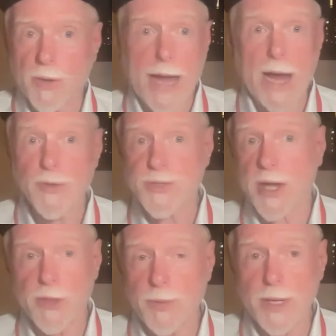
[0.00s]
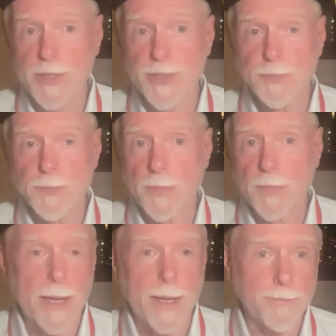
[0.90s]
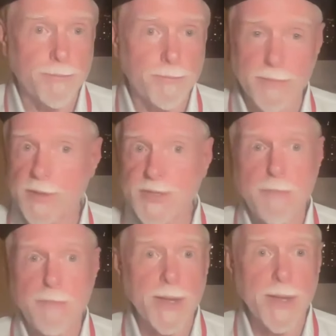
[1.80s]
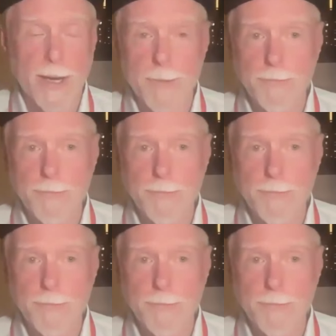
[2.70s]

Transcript: house on the beach, and the same thing.